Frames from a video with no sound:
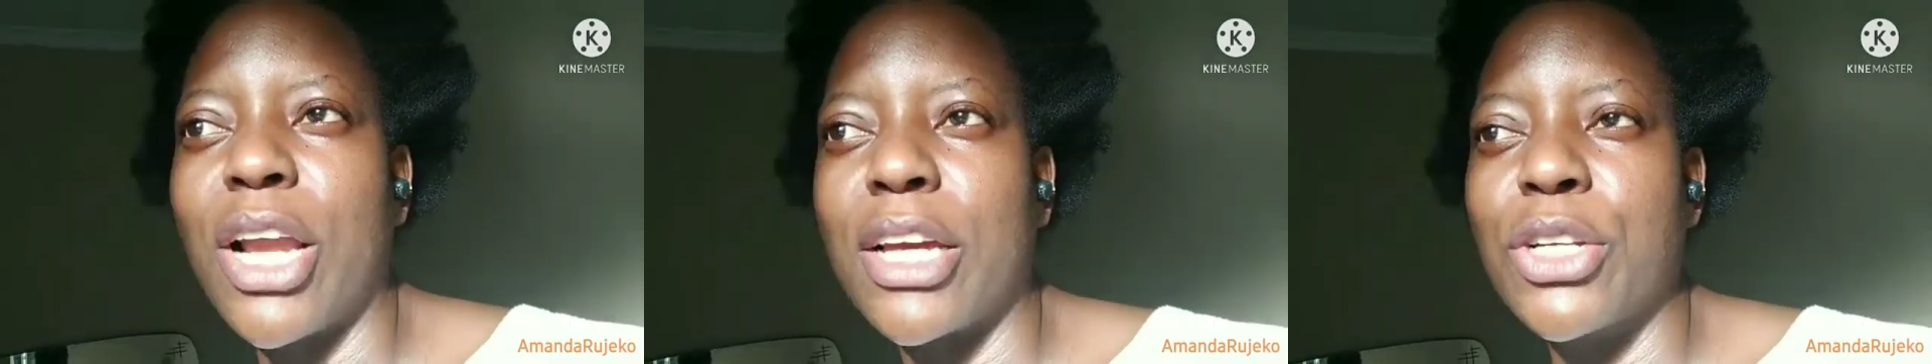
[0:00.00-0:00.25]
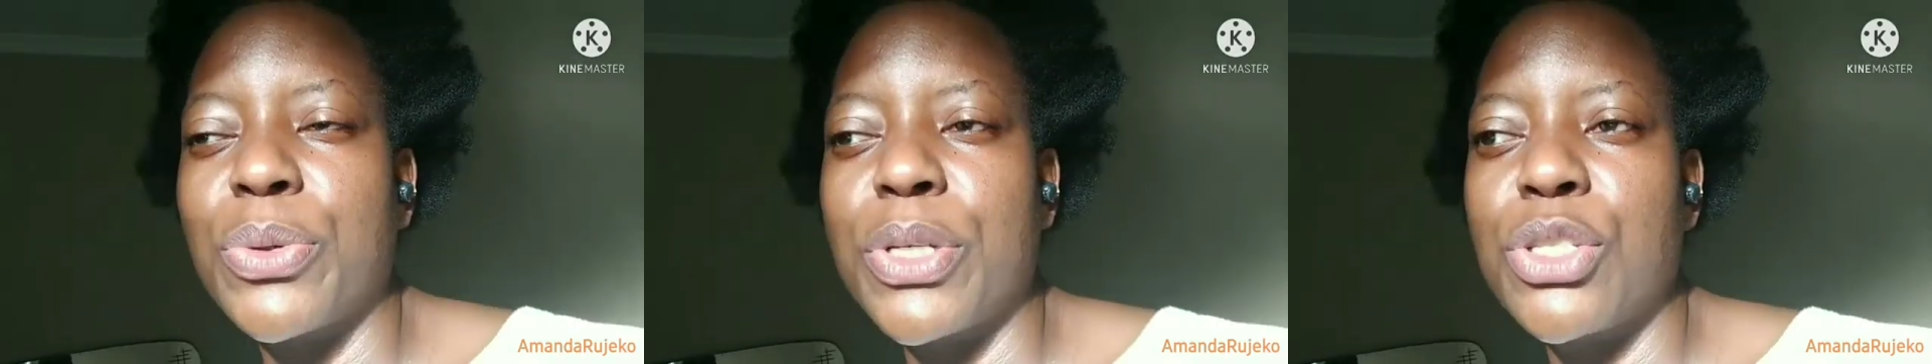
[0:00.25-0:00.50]
I
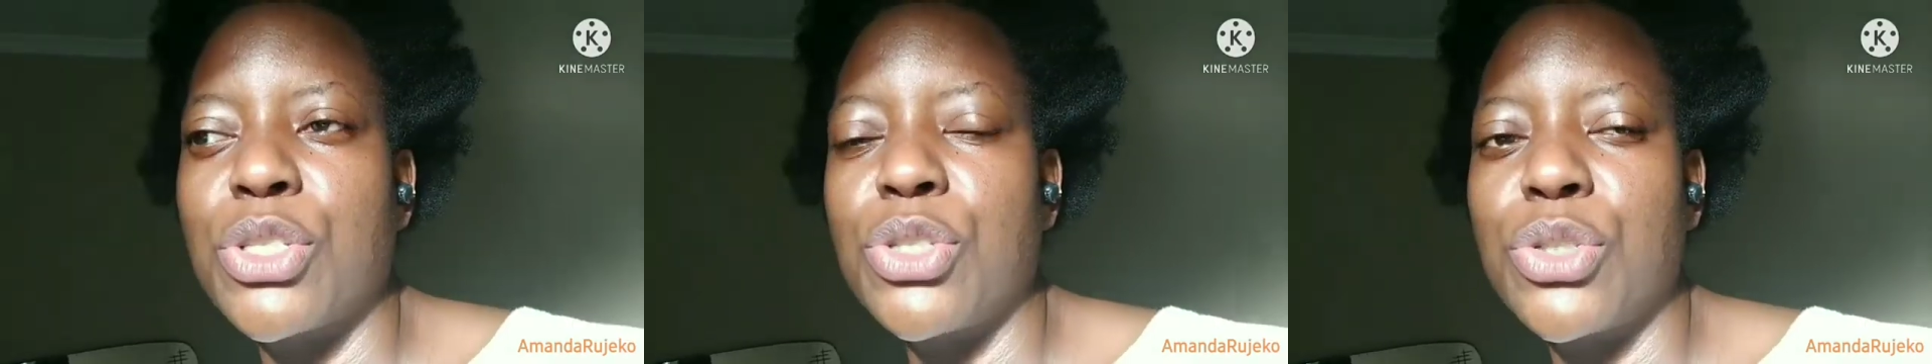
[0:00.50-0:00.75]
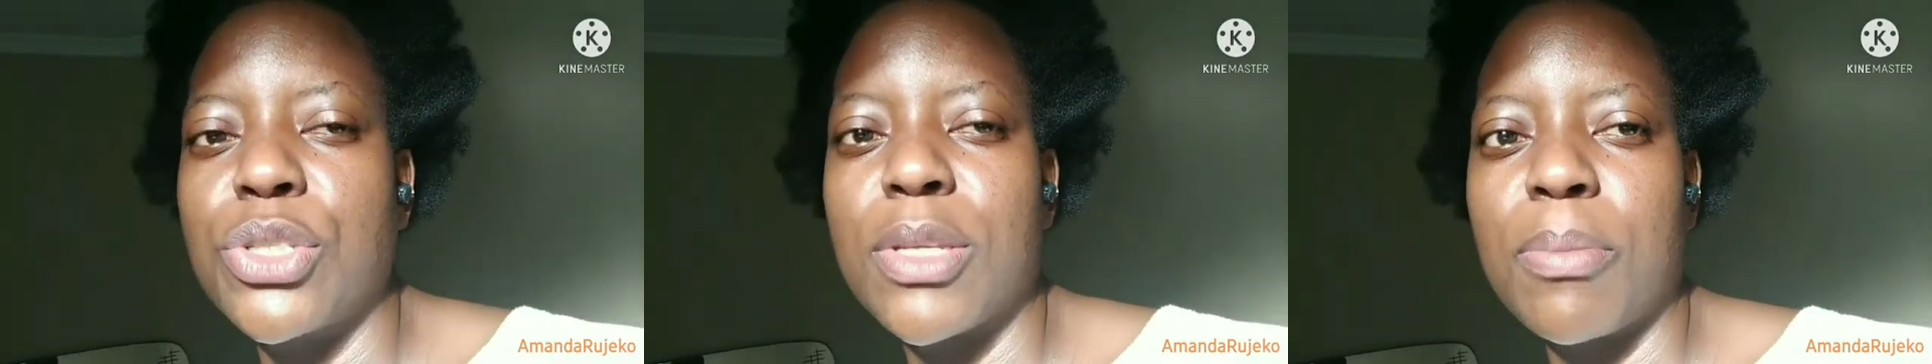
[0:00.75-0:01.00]
can always
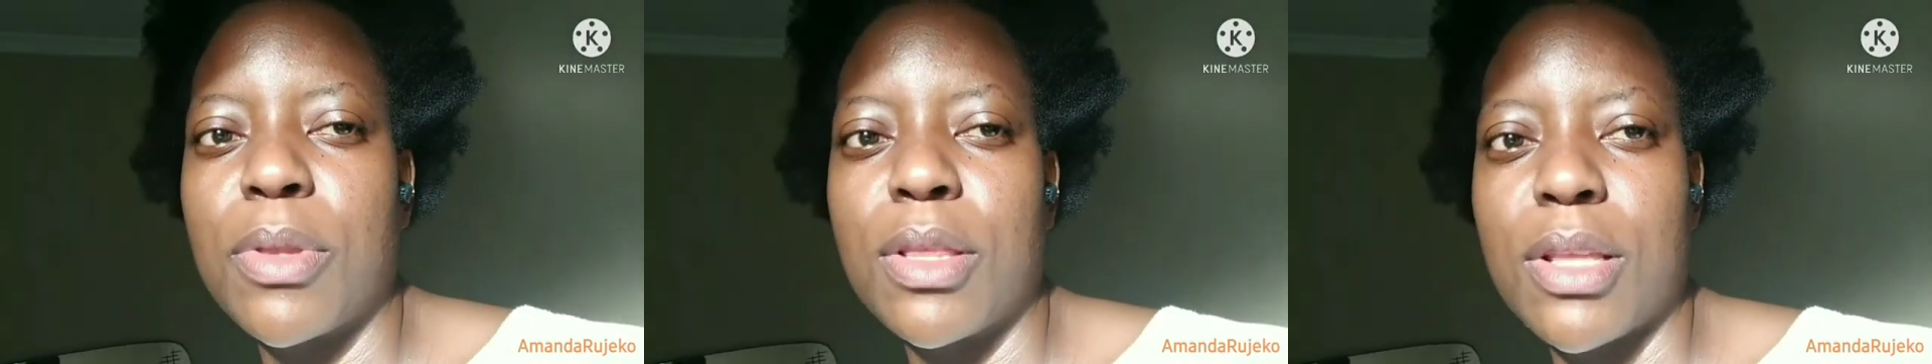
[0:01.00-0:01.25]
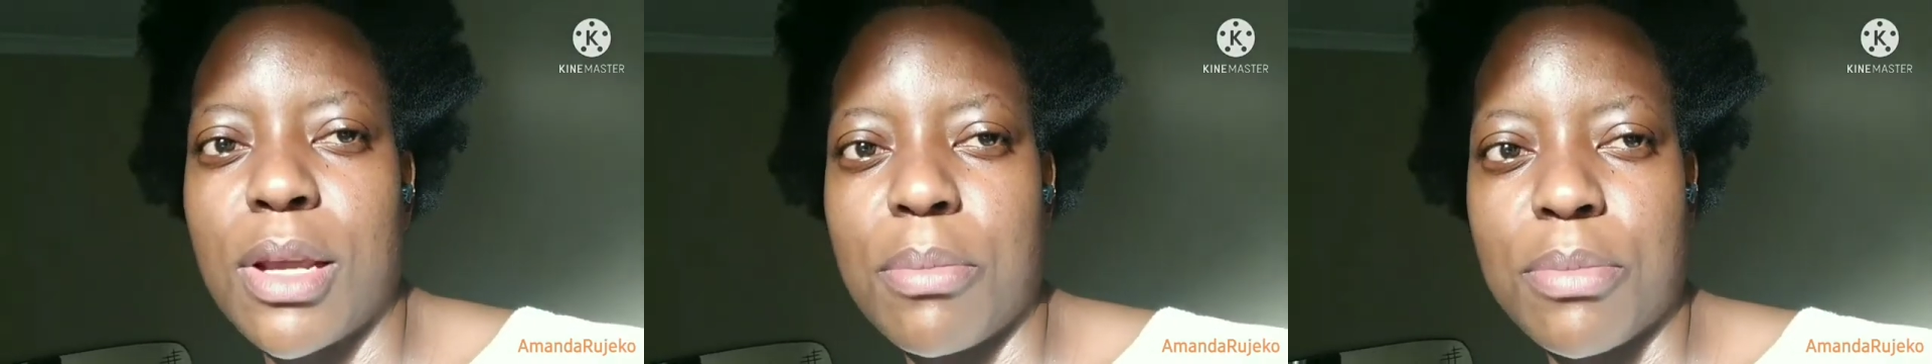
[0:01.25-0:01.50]
do something
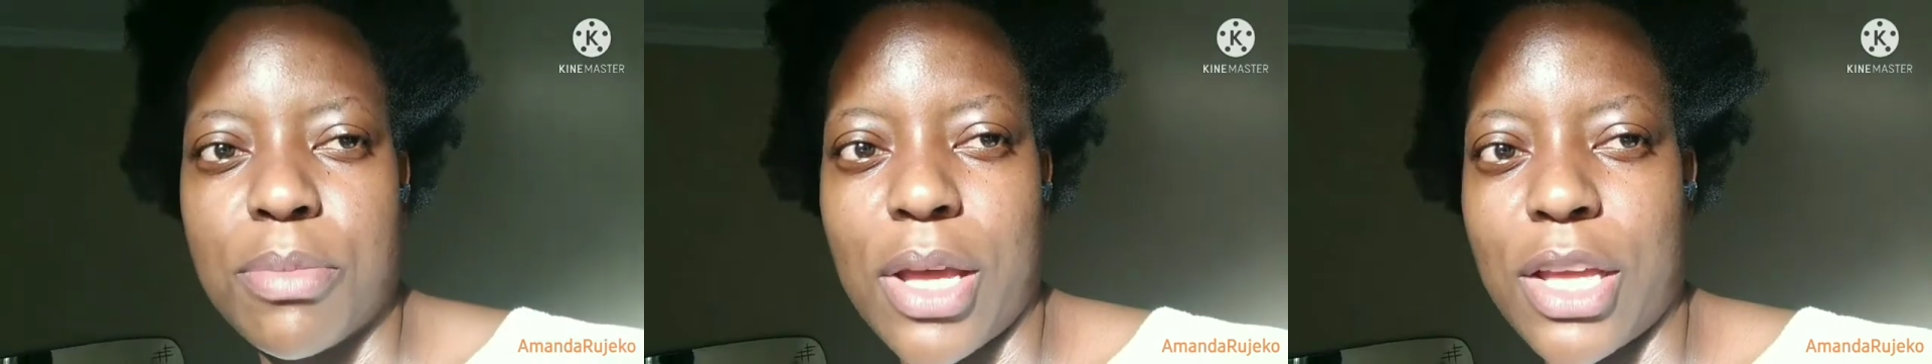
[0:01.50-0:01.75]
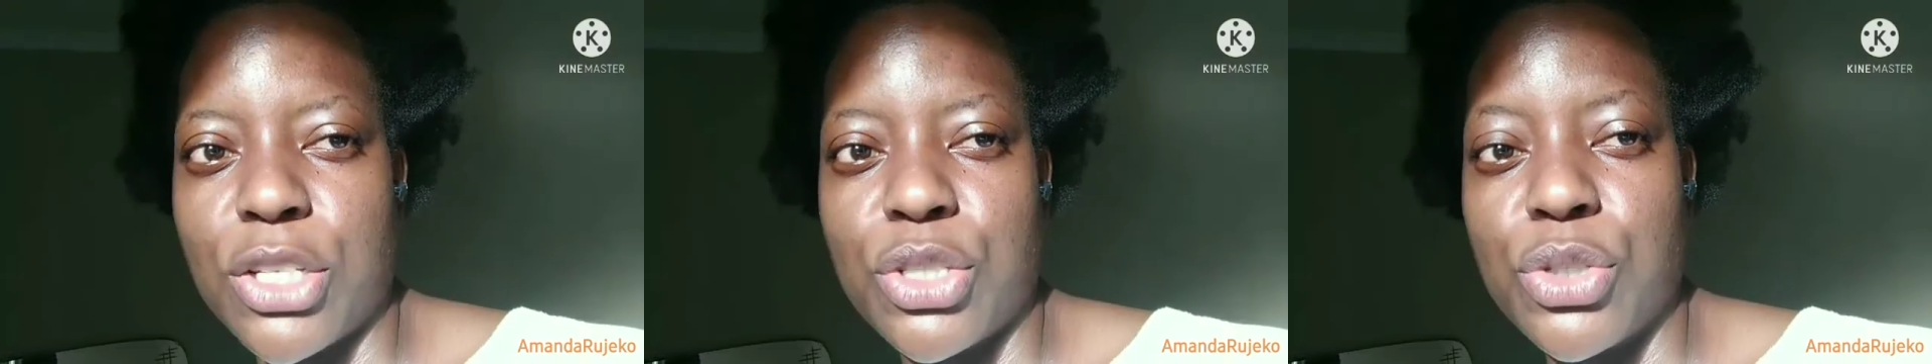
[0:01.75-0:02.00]
that I'm
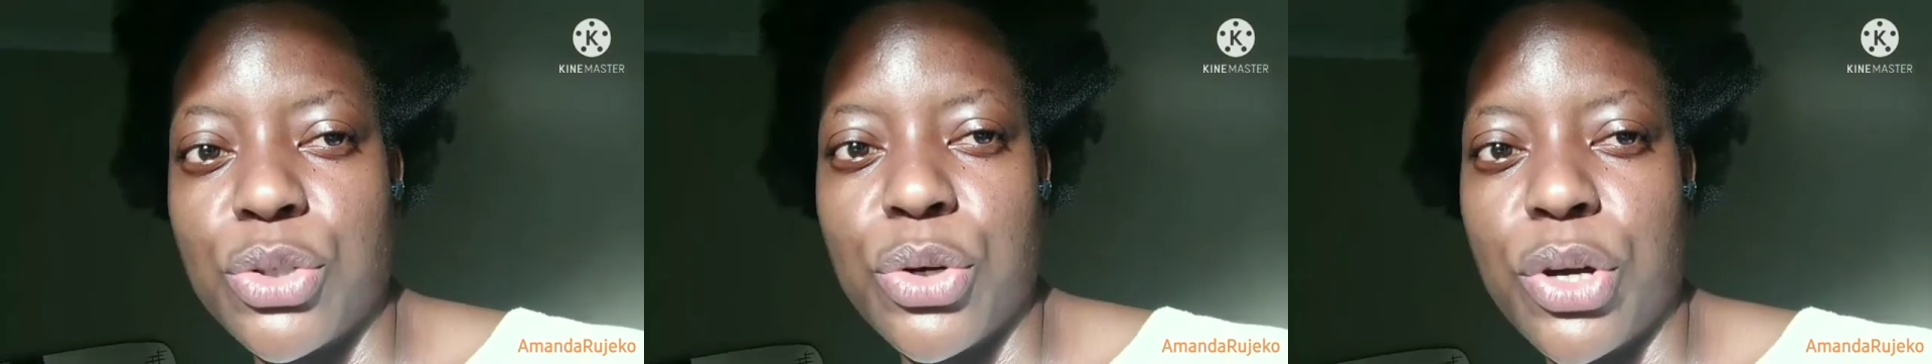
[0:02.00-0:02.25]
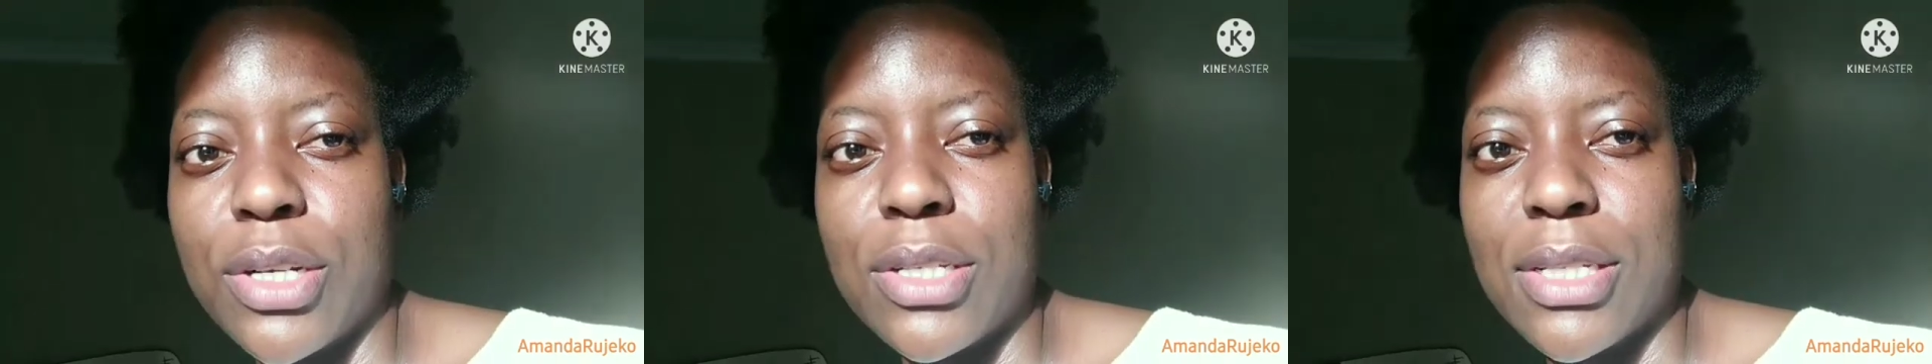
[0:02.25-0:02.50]
I do
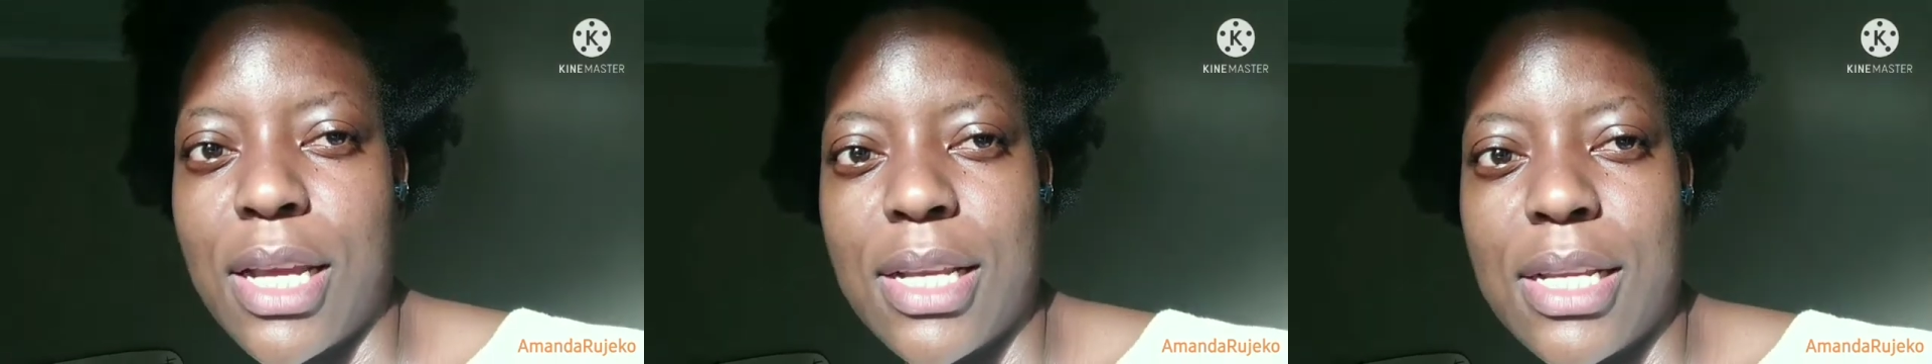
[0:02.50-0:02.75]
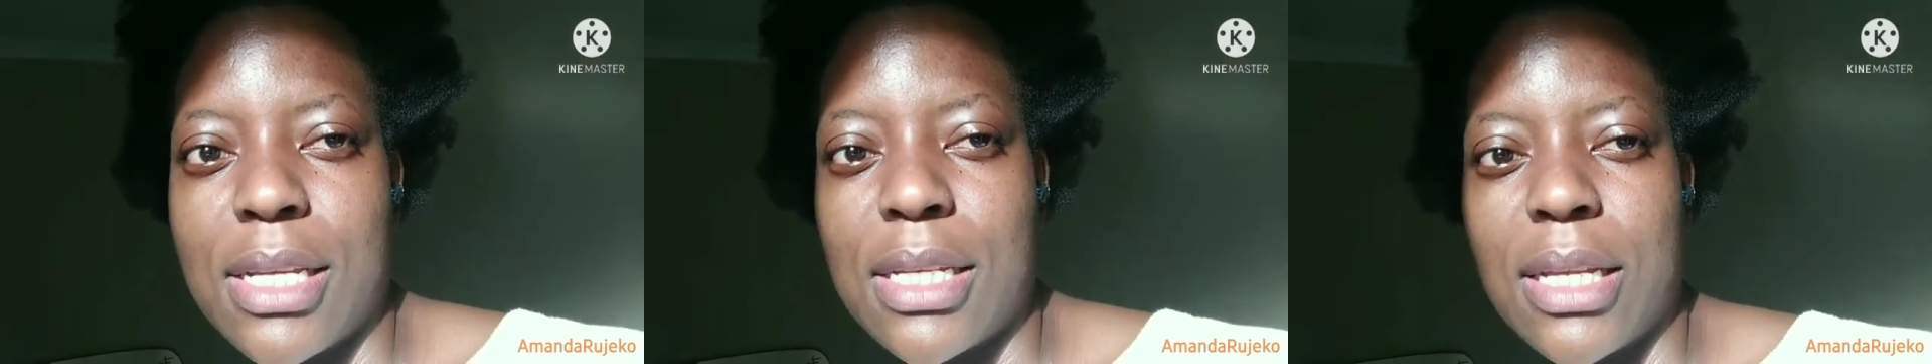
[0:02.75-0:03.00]
on a
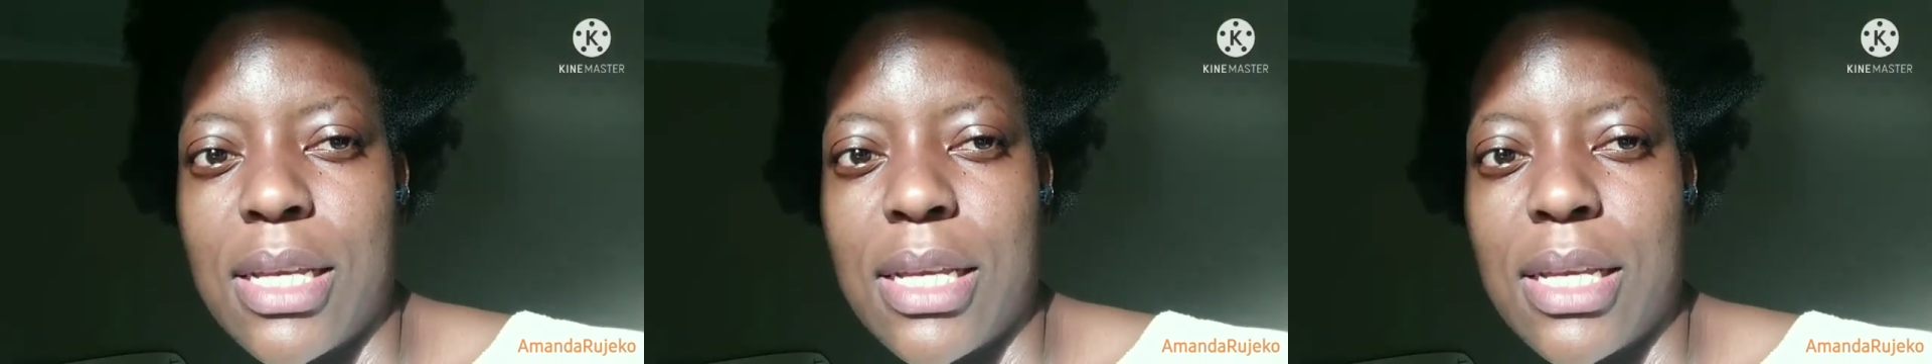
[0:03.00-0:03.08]
daily